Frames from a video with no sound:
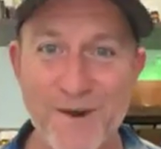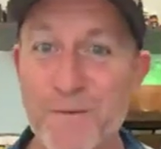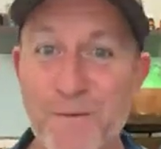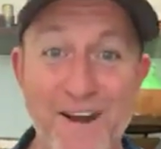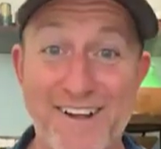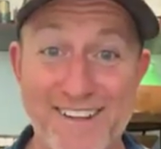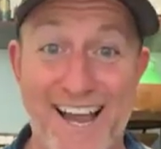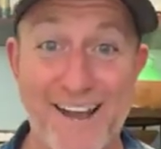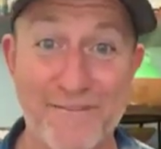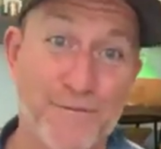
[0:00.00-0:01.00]
We all
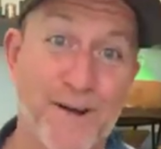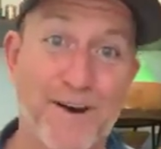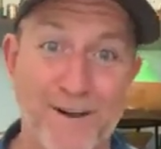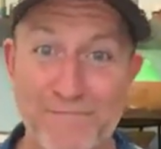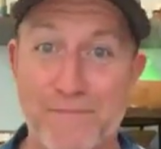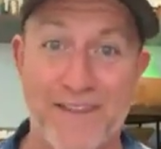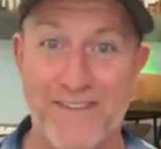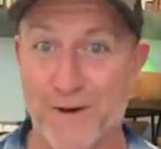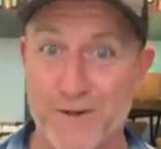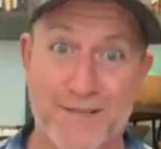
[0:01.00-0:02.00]
laugh. We all have
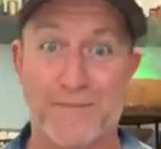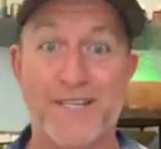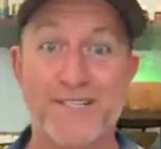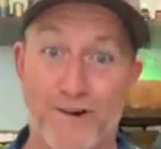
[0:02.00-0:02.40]
been there where somebody